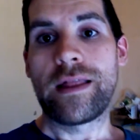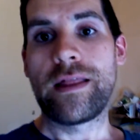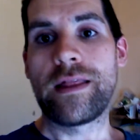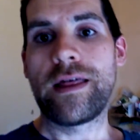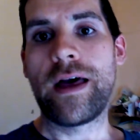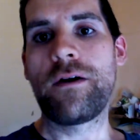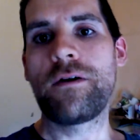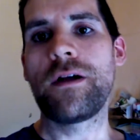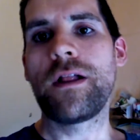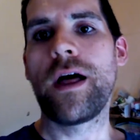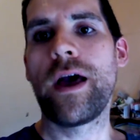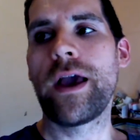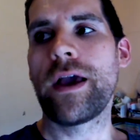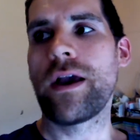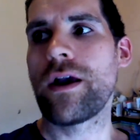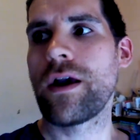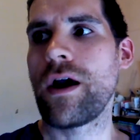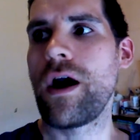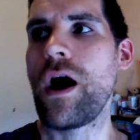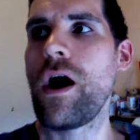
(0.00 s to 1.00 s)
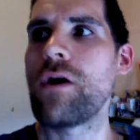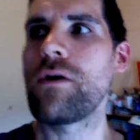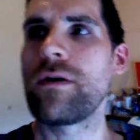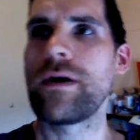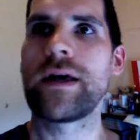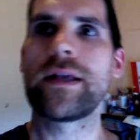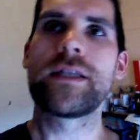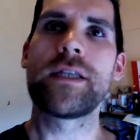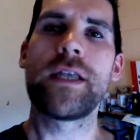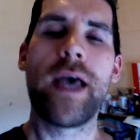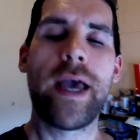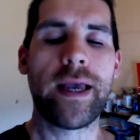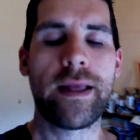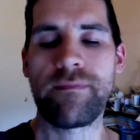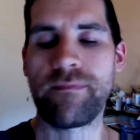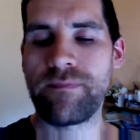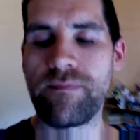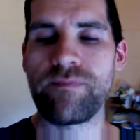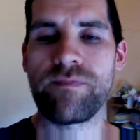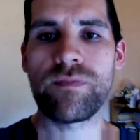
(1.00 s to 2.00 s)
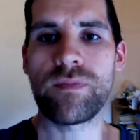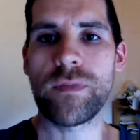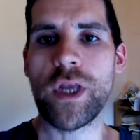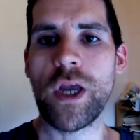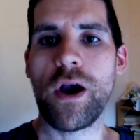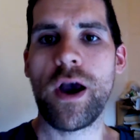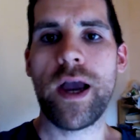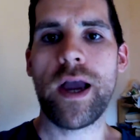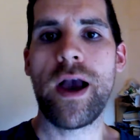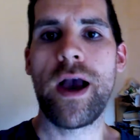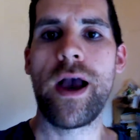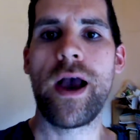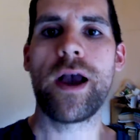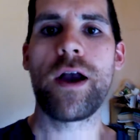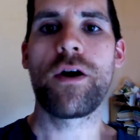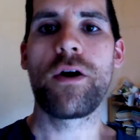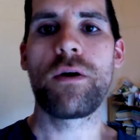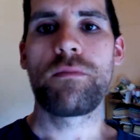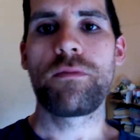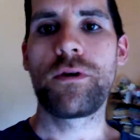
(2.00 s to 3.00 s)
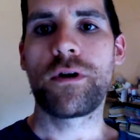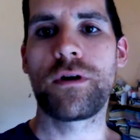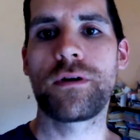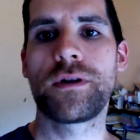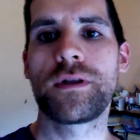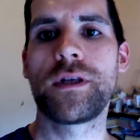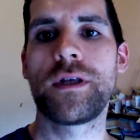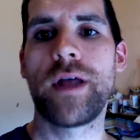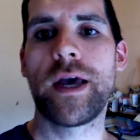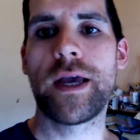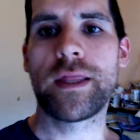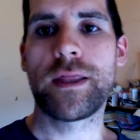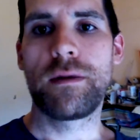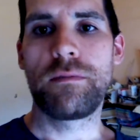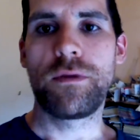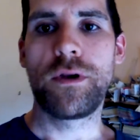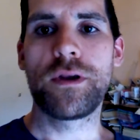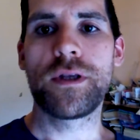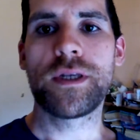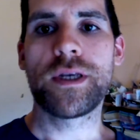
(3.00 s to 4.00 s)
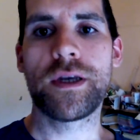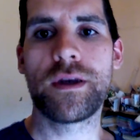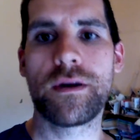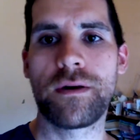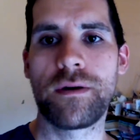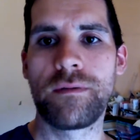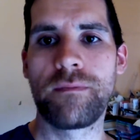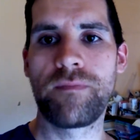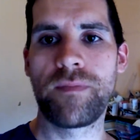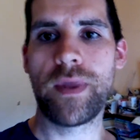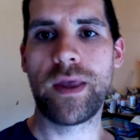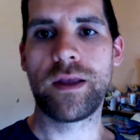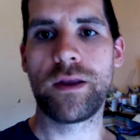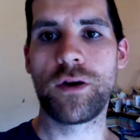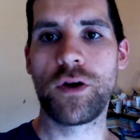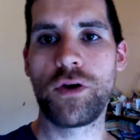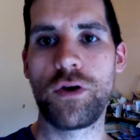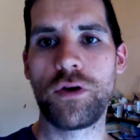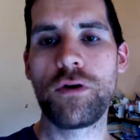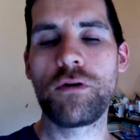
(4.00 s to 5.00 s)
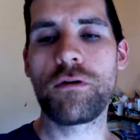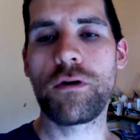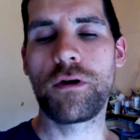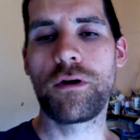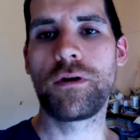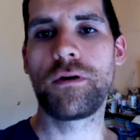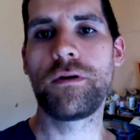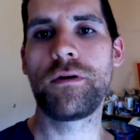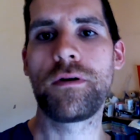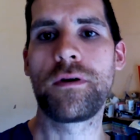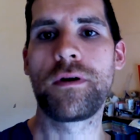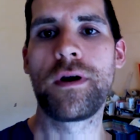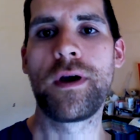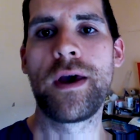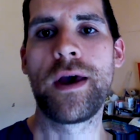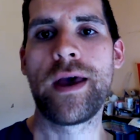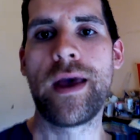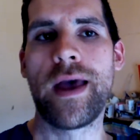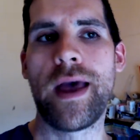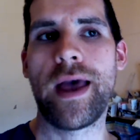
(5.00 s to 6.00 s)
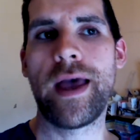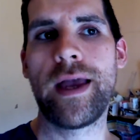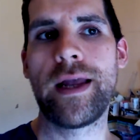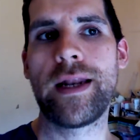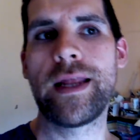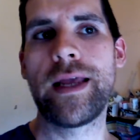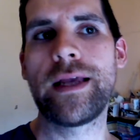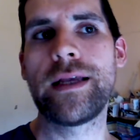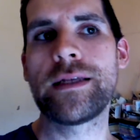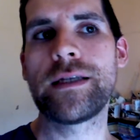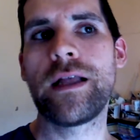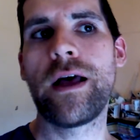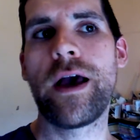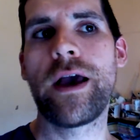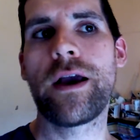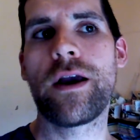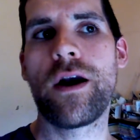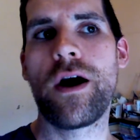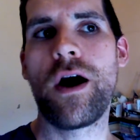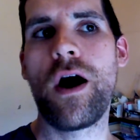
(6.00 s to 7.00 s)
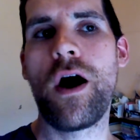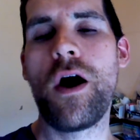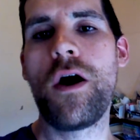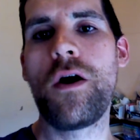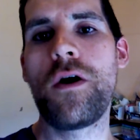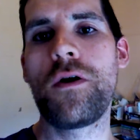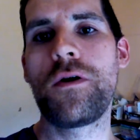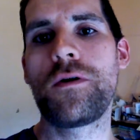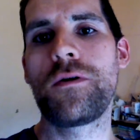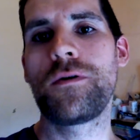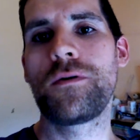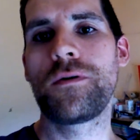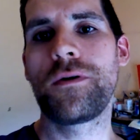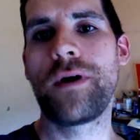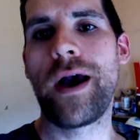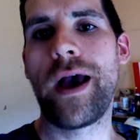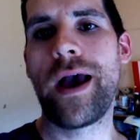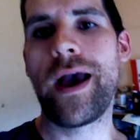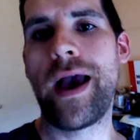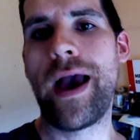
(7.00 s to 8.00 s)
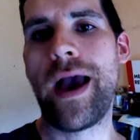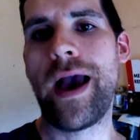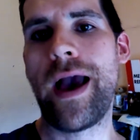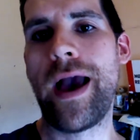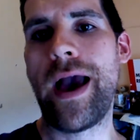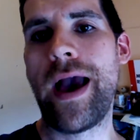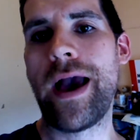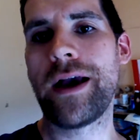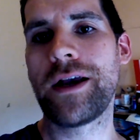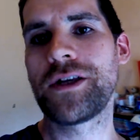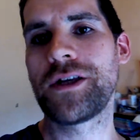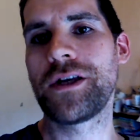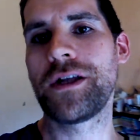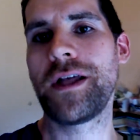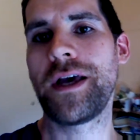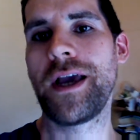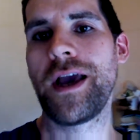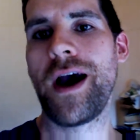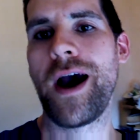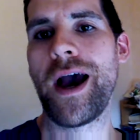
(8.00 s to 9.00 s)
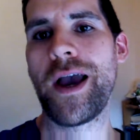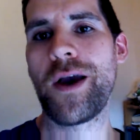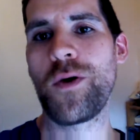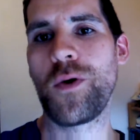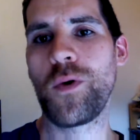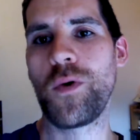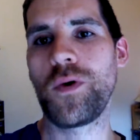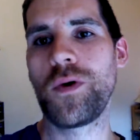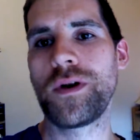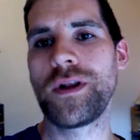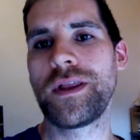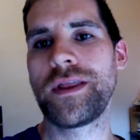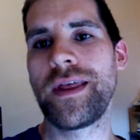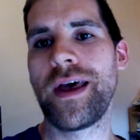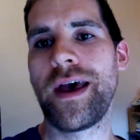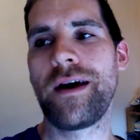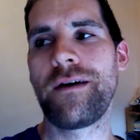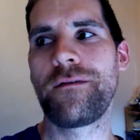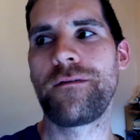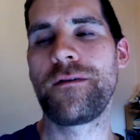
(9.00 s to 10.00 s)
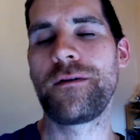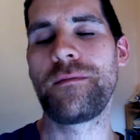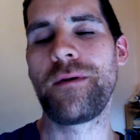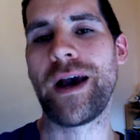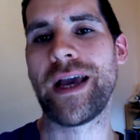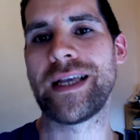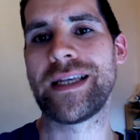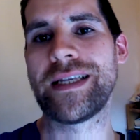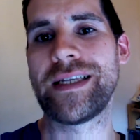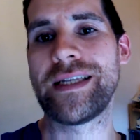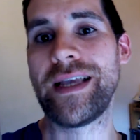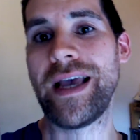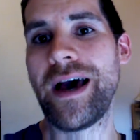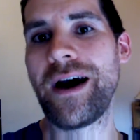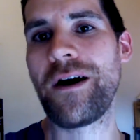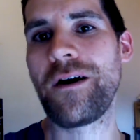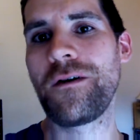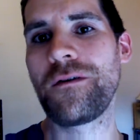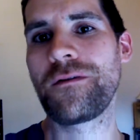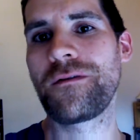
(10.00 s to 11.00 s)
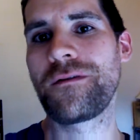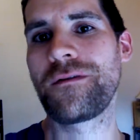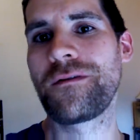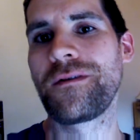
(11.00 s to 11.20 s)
they were like, oh, it's like, I got put onto like the music guru, and he's like, oh, actually I ordered that for myself.